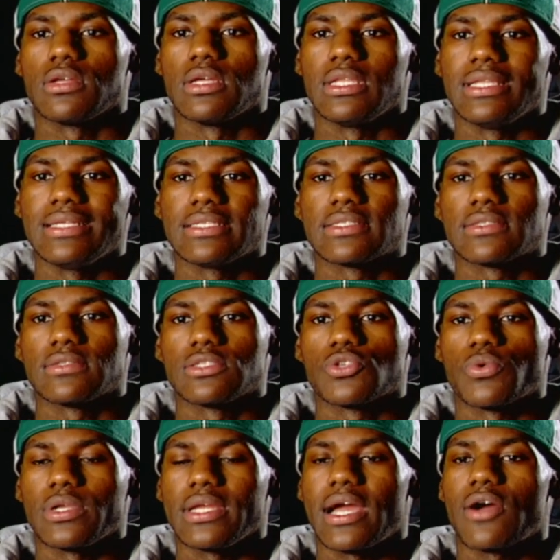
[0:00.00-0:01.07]
at least
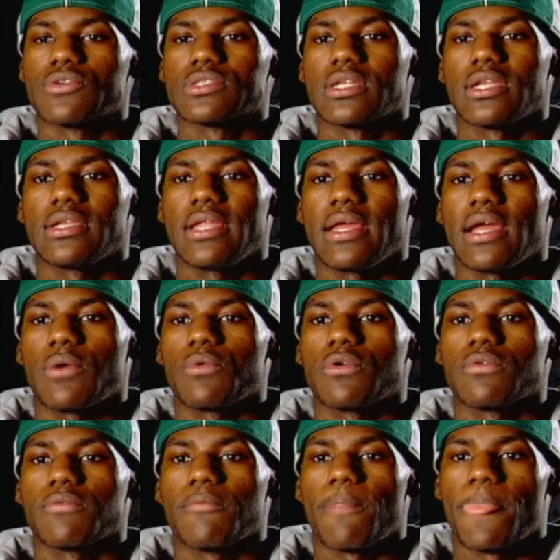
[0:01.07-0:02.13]
20 hours of the day, I
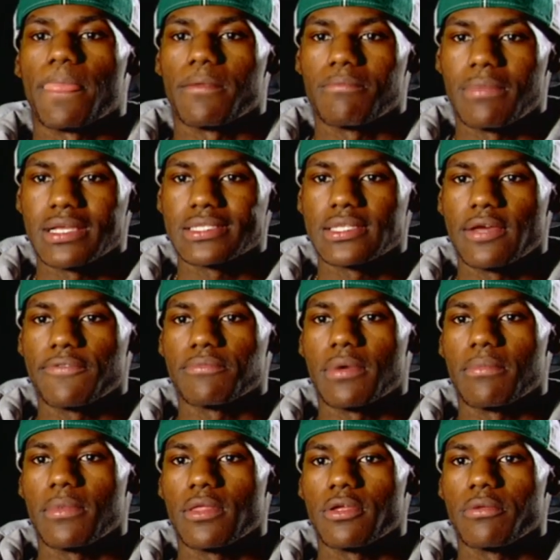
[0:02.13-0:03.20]
want myself and my
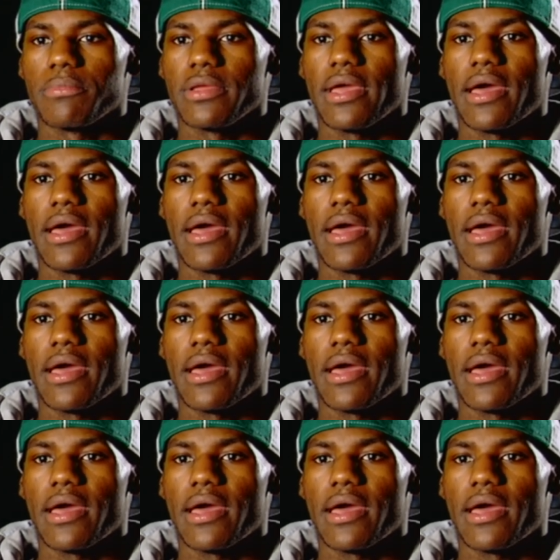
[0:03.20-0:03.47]
mother to be